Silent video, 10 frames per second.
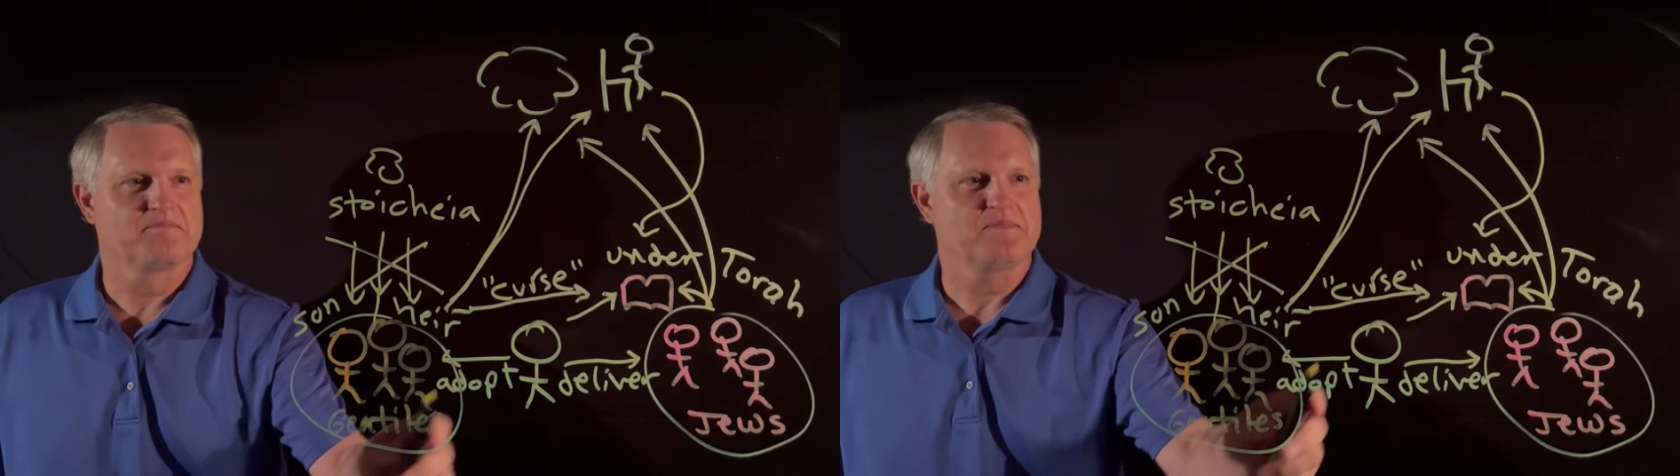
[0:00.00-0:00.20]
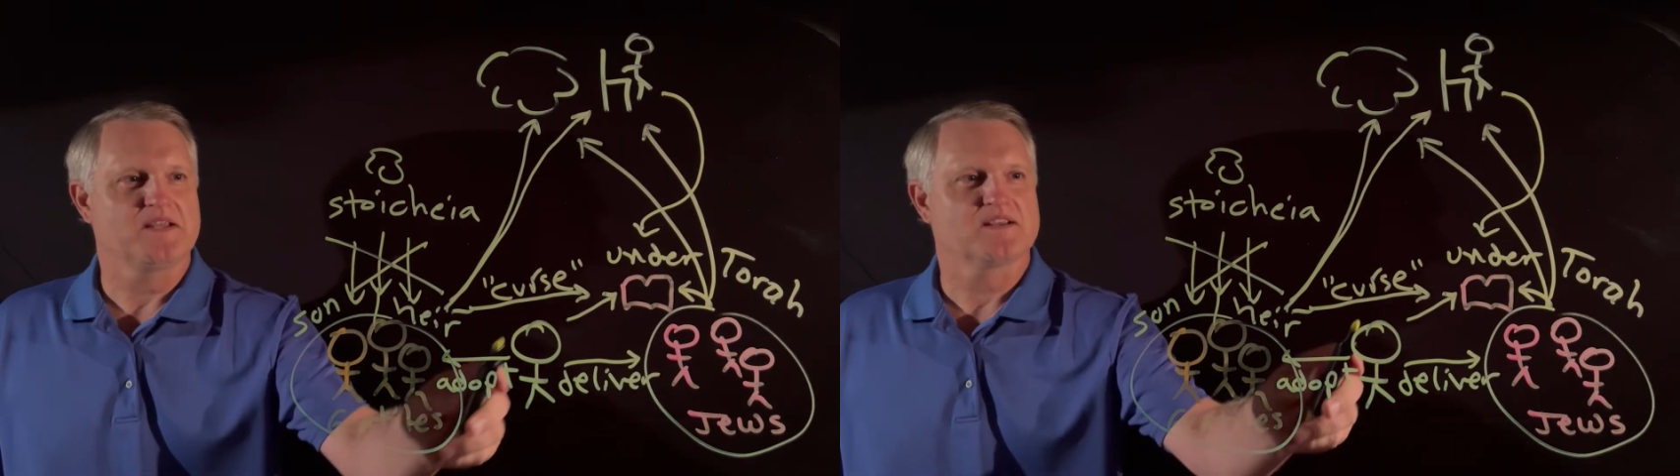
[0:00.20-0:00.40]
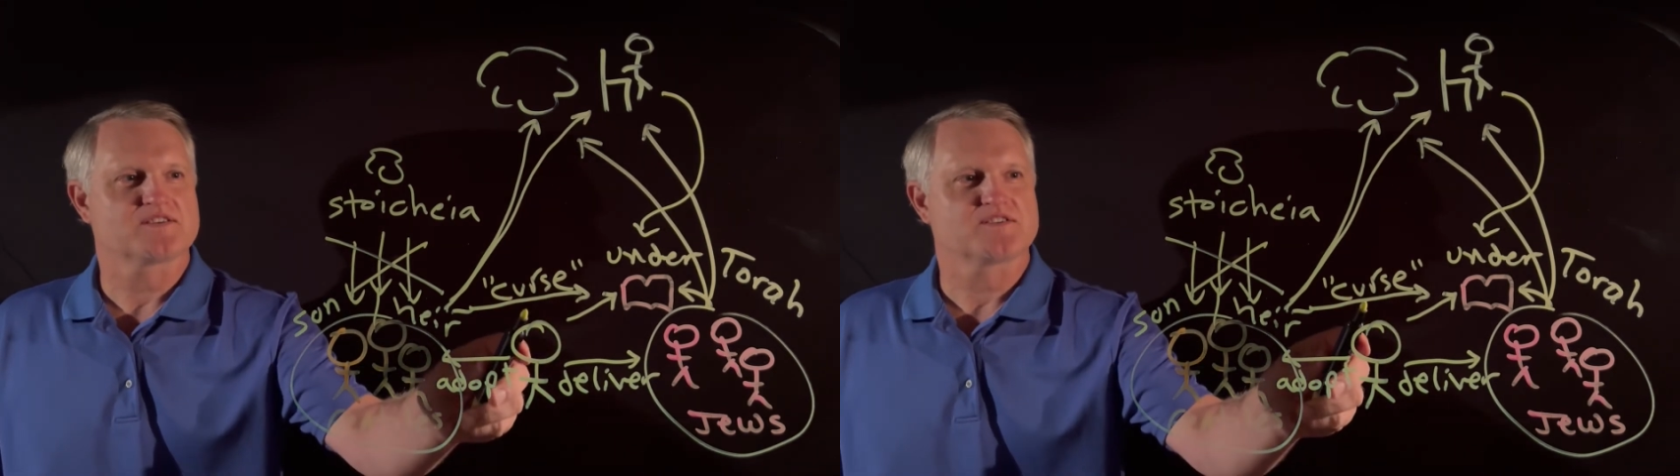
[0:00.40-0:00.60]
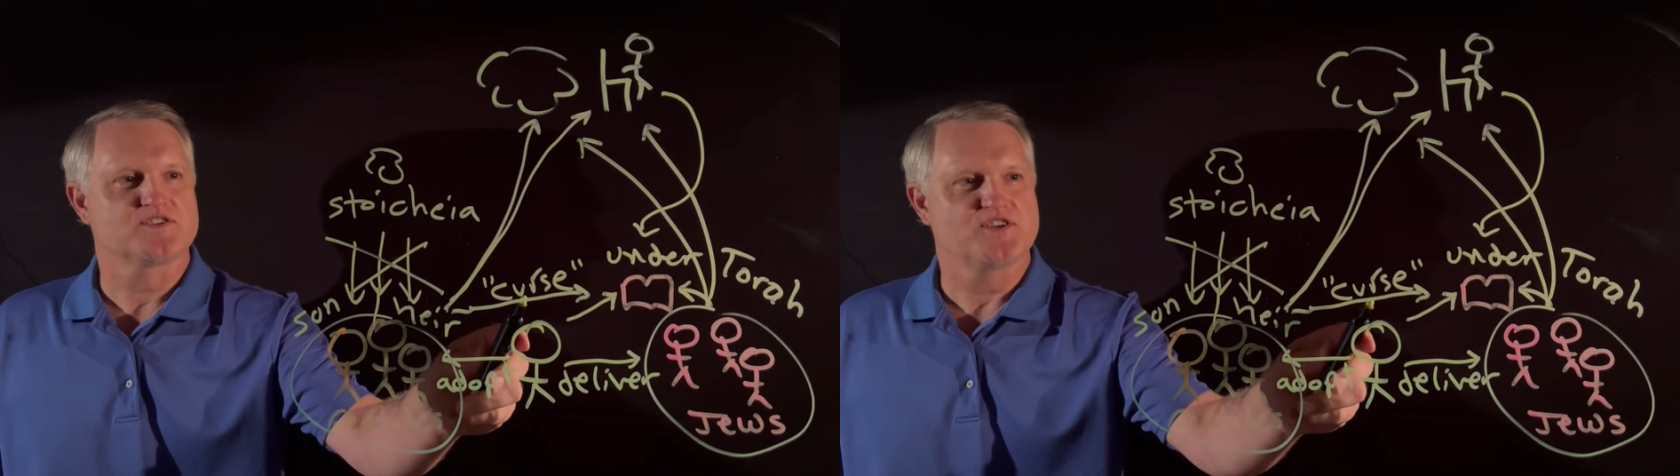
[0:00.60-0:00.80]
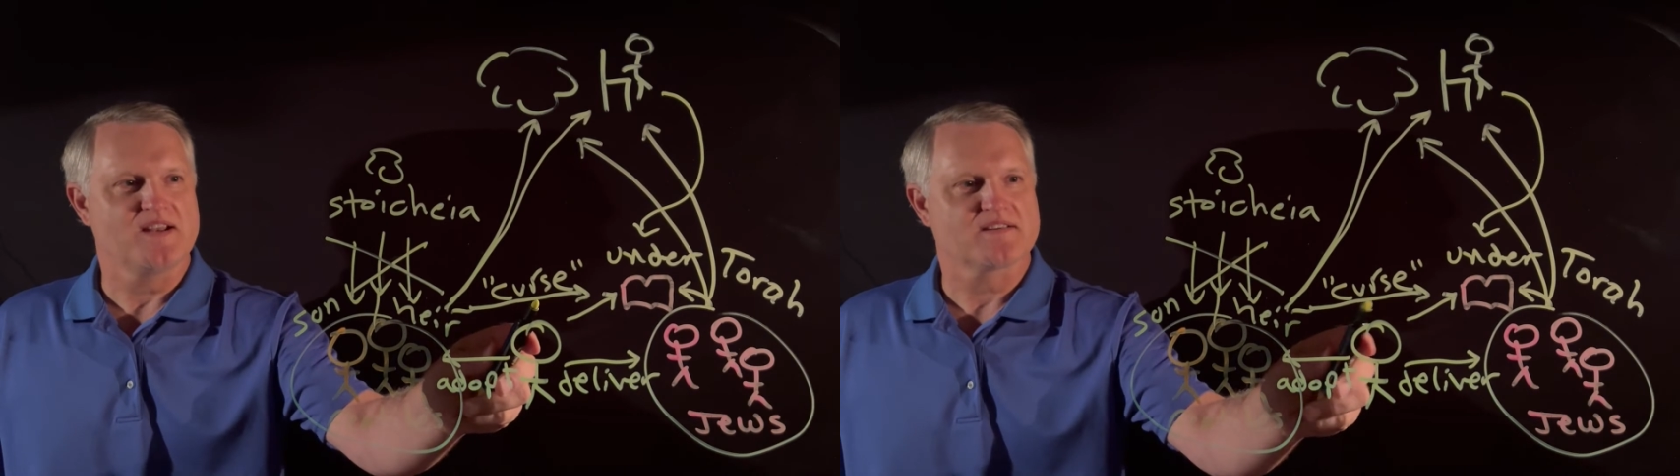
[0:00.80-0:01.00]
because the
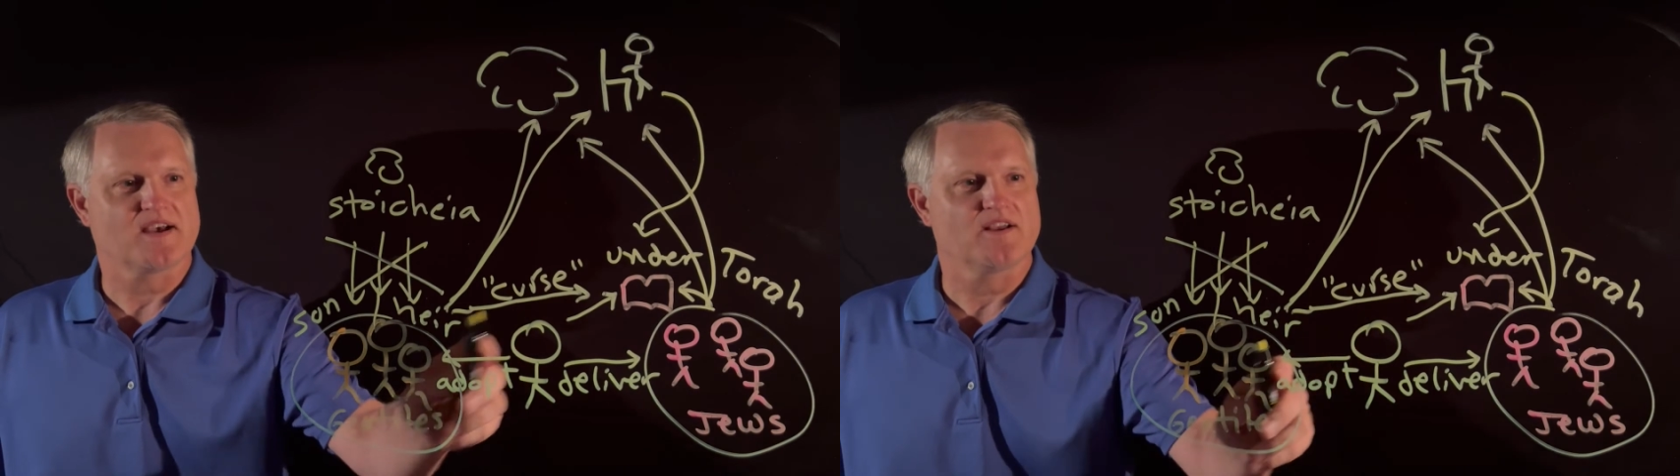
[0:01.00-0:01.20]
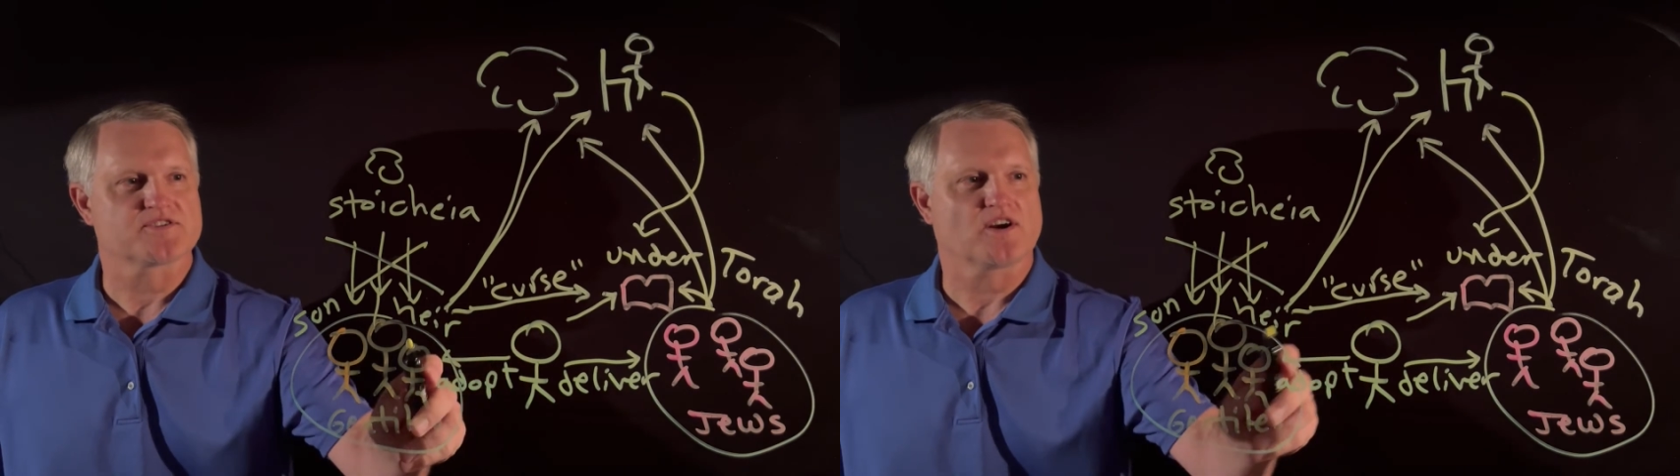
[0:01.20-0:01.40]
Gentiles